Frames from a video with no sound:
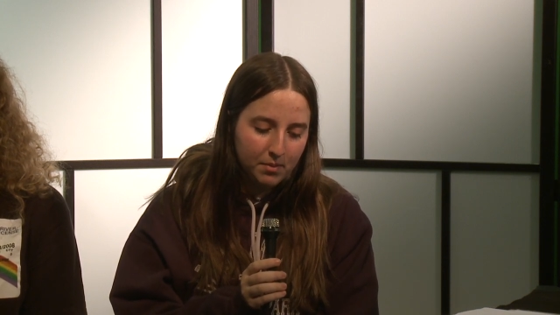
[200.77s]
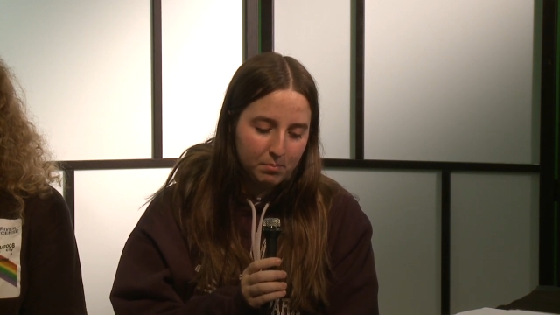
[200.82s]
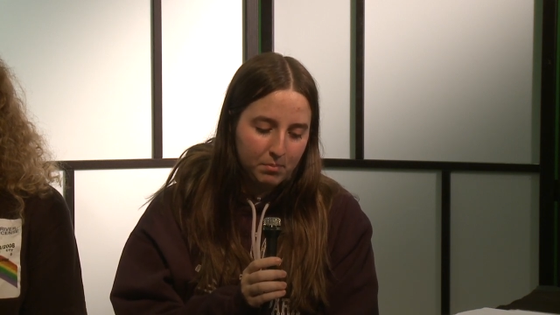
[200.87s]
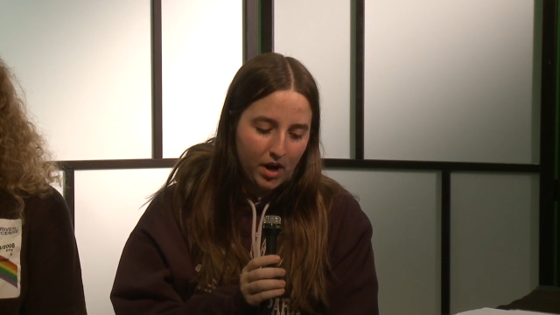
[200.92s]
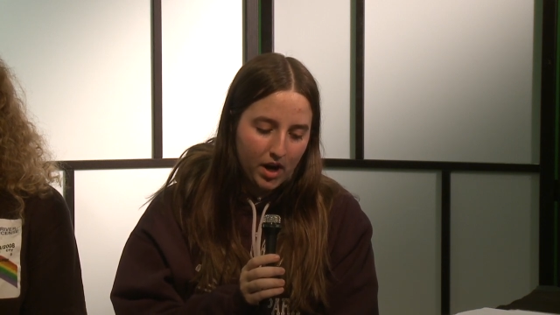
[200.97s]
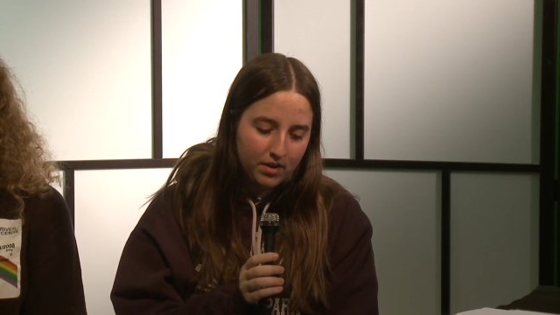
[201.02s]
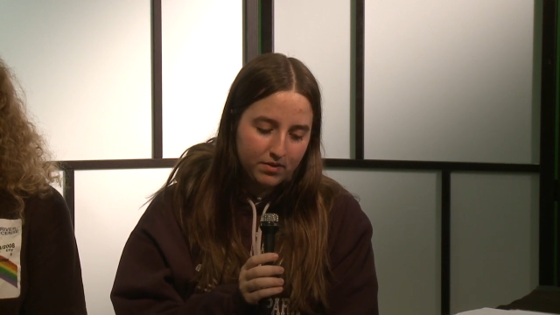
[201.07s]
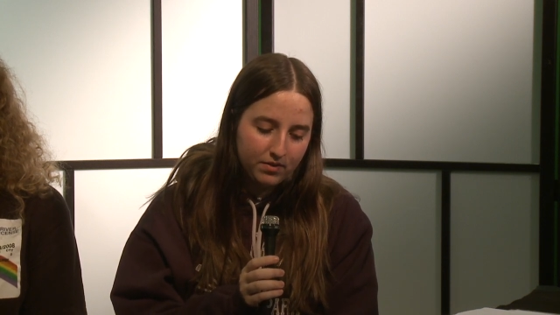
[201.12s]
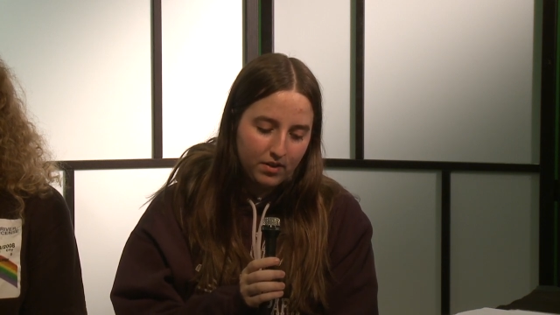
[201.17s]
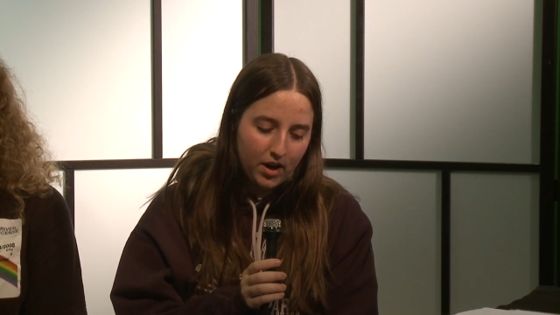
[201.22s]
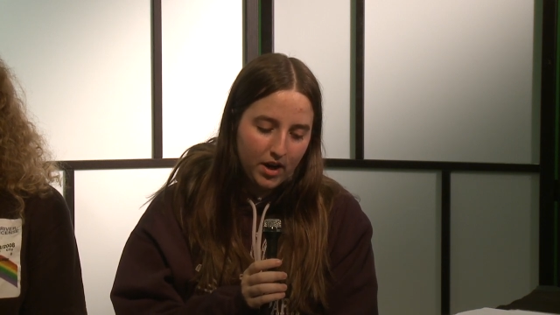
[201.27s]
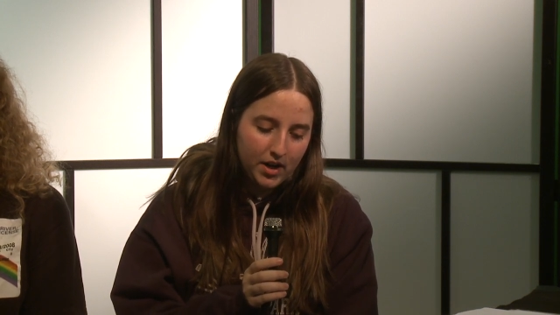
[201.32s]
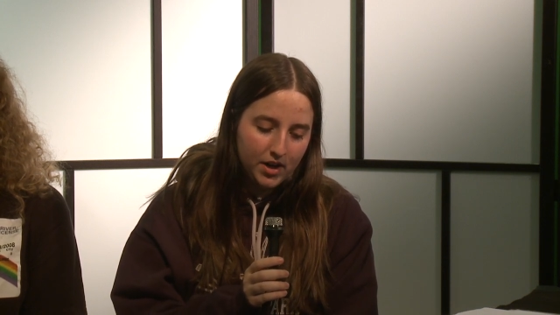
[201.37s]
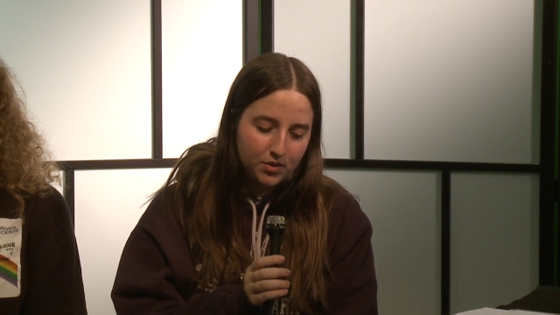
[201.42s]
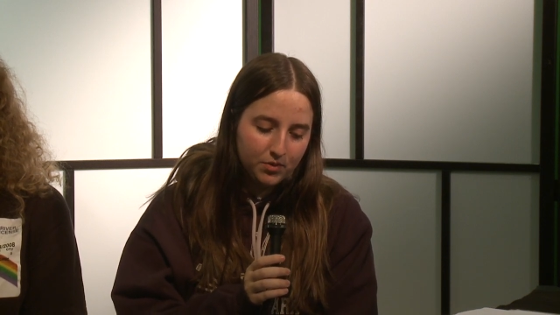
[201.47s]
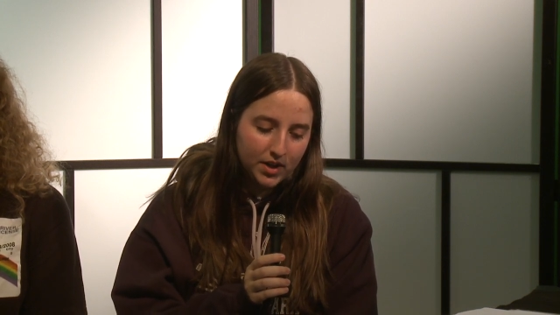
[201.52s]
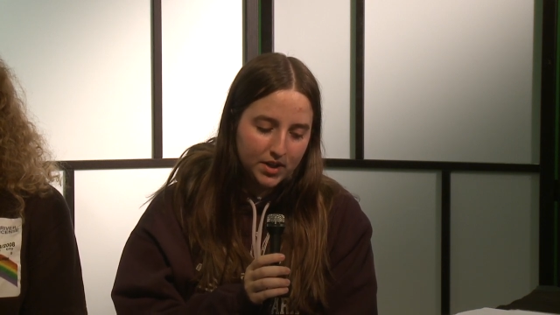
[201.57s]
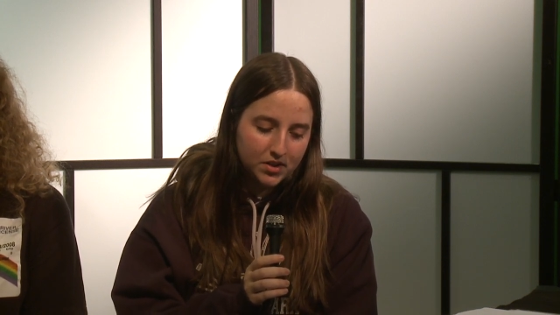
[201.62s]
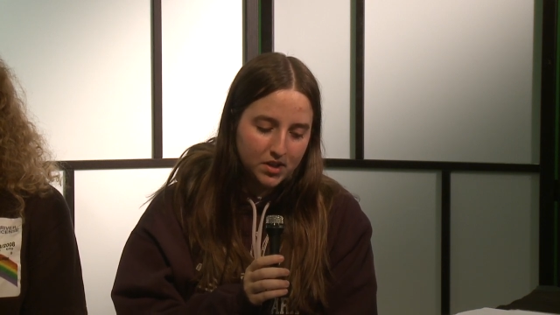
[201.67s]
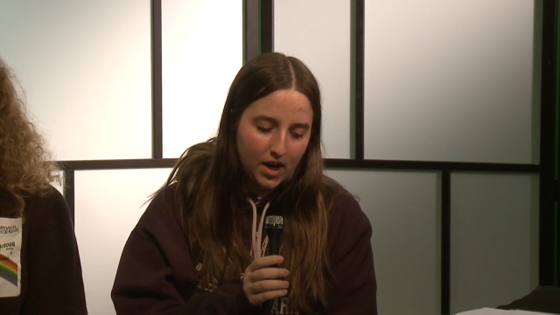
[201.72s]
modify and
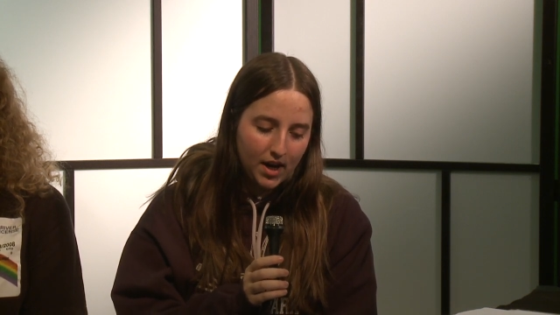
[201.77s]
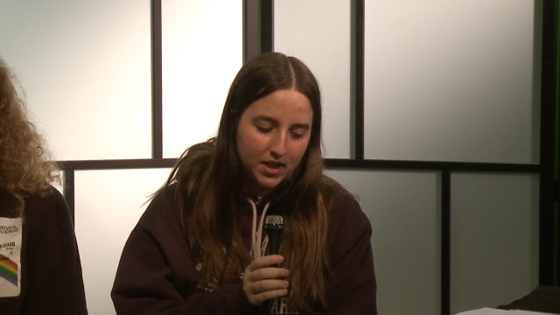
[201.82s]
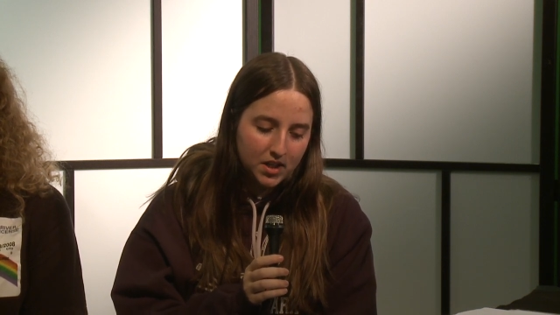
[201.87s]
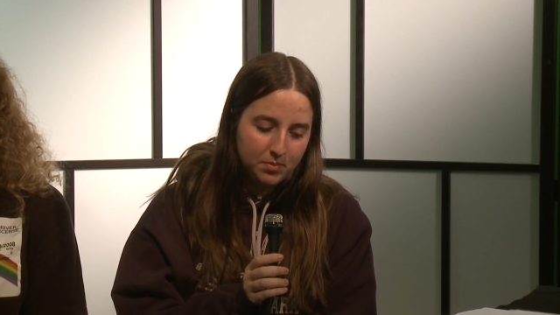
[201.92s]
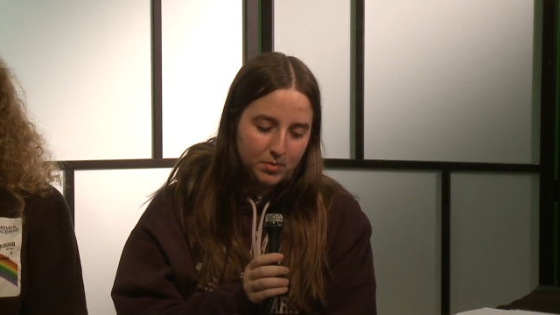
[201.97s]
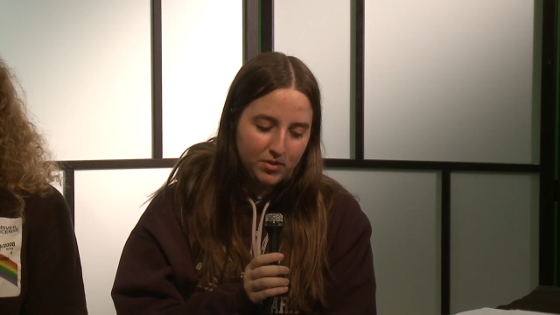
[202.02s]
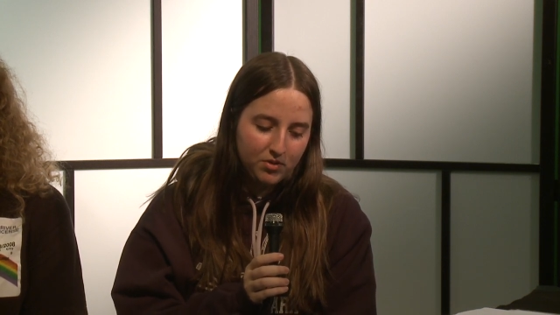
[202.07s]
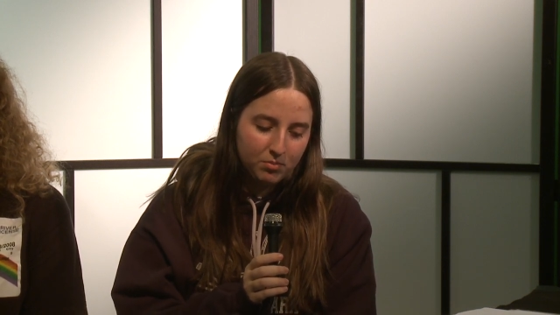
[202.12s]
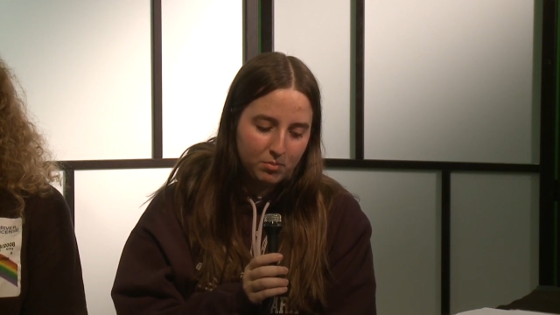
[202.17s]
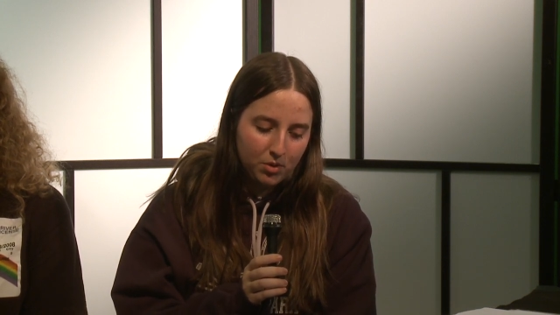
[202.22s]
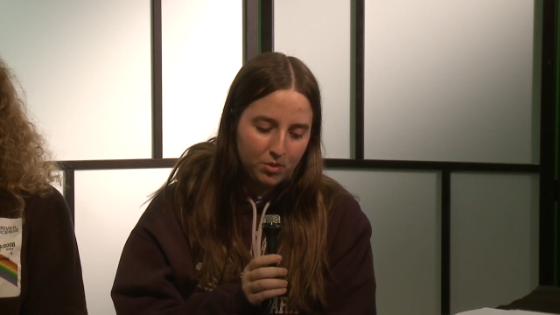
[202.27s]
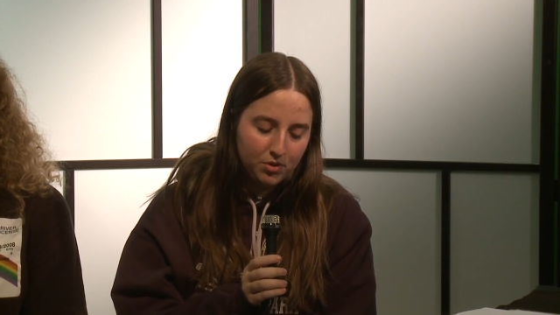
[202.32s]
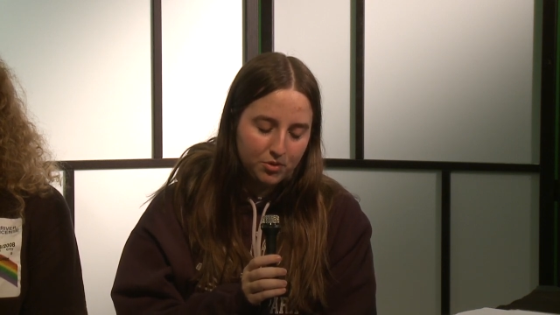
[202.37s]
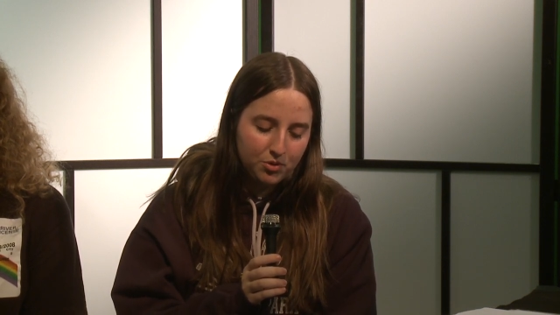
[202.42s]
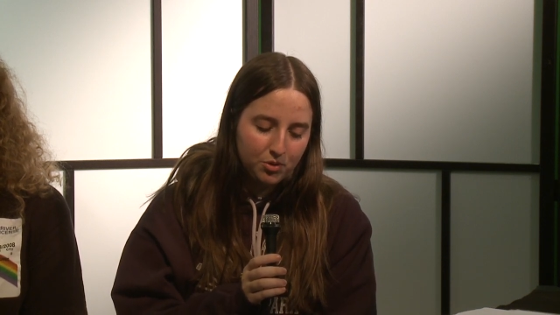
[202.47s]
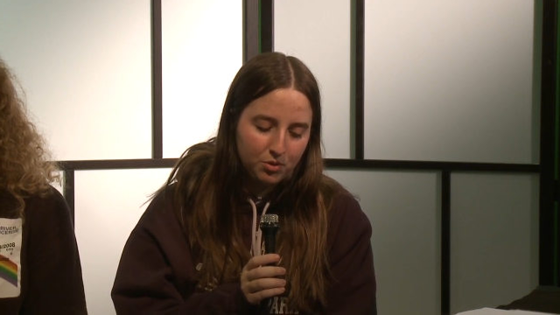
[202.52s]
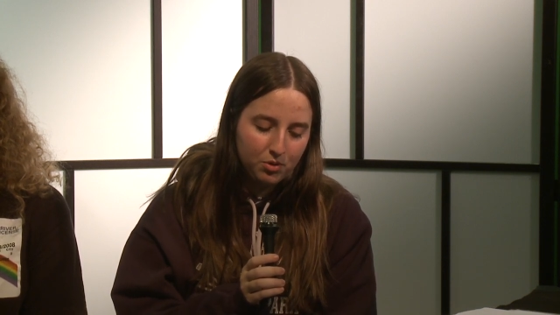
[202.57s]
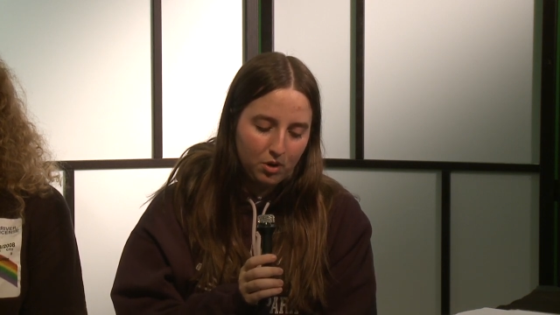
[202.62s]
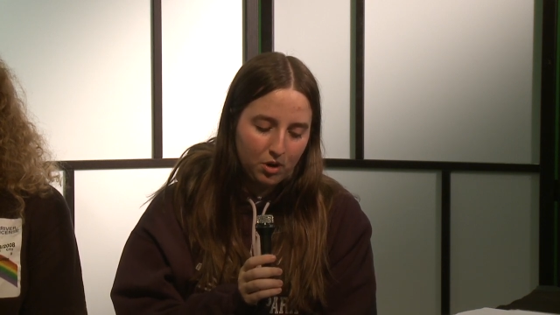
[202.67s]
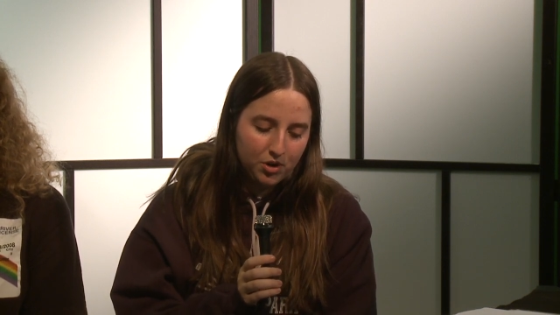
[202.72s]
race high-speed remote
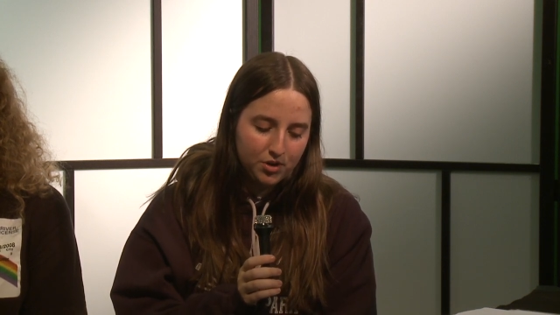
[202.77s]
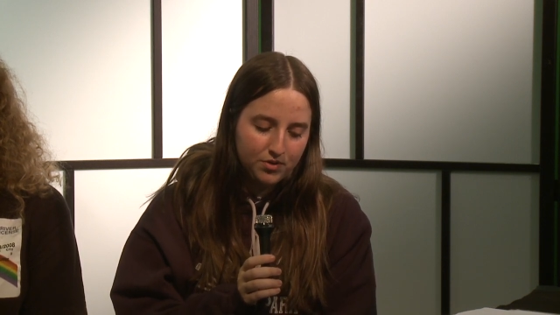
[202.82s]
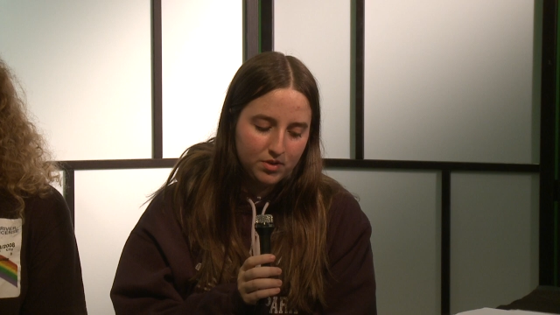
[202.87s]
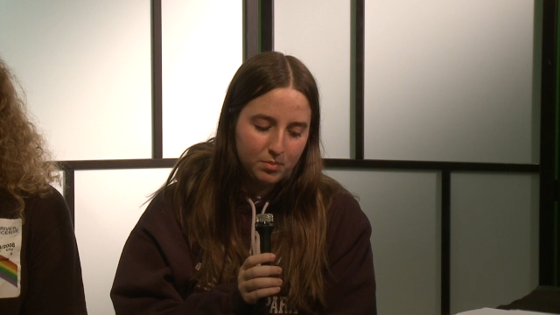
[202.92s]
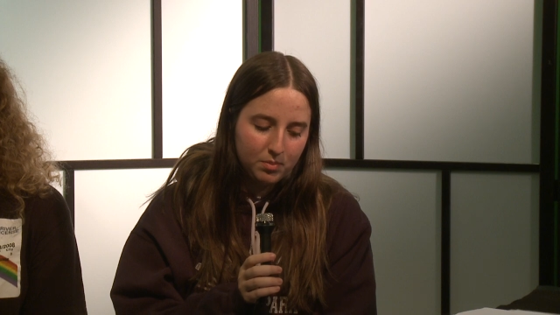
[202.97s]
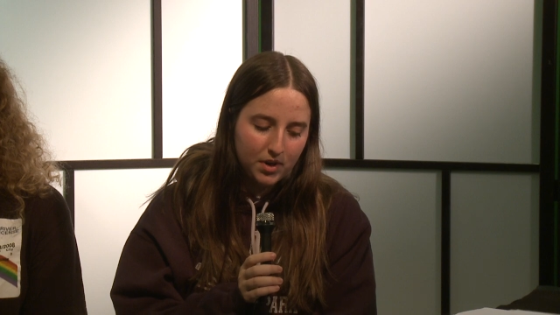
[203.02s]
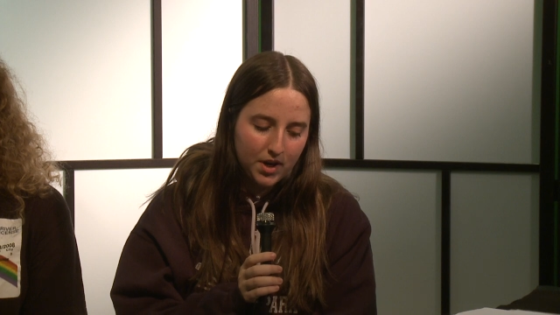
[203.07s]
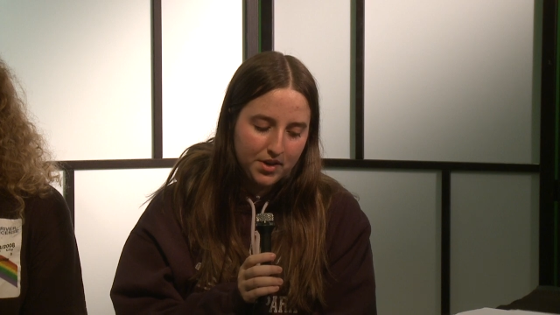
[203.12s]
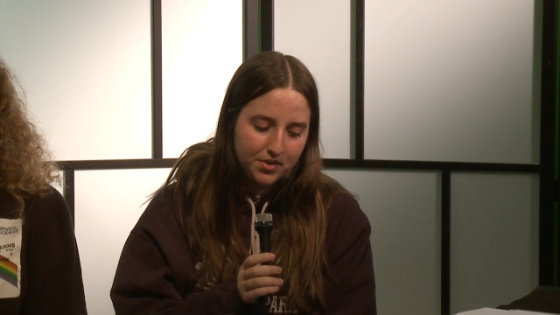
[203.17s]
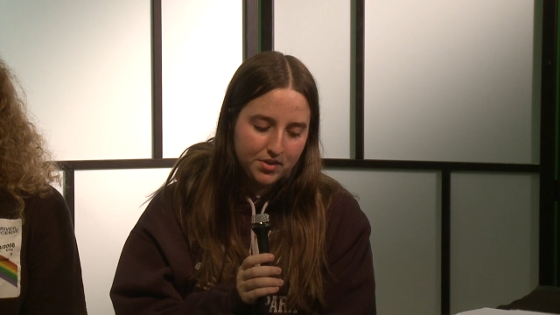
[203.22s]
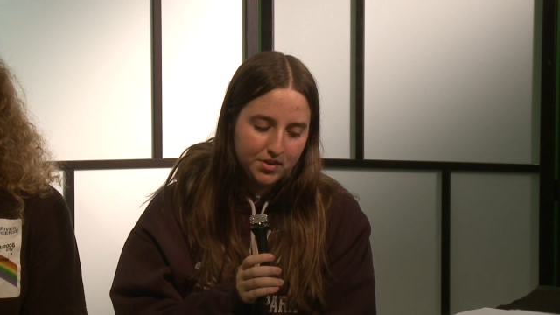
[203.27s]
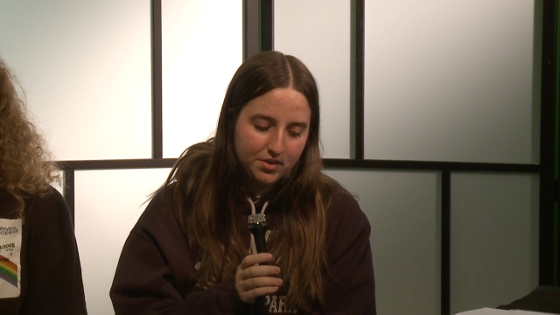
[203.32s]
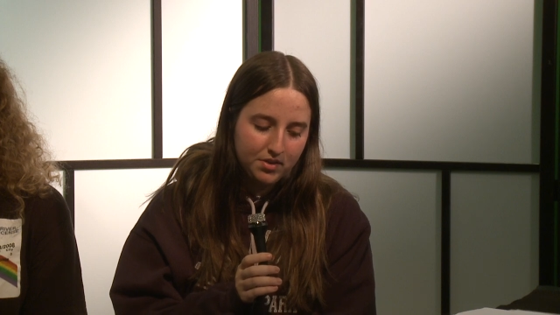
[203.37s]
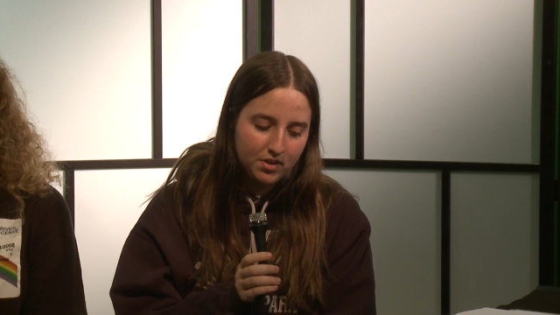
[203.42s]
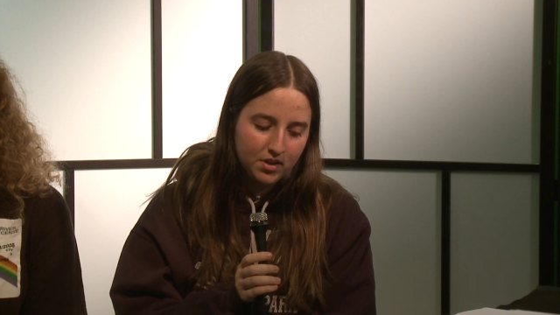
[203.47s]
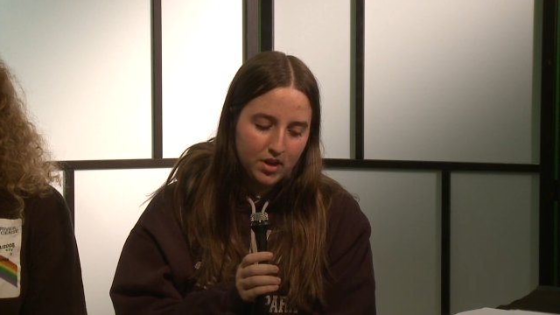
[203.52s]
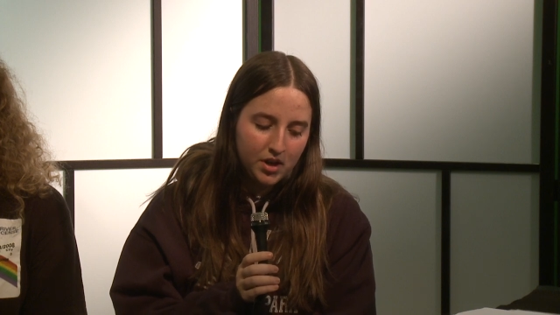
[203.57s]
control cars for prizes.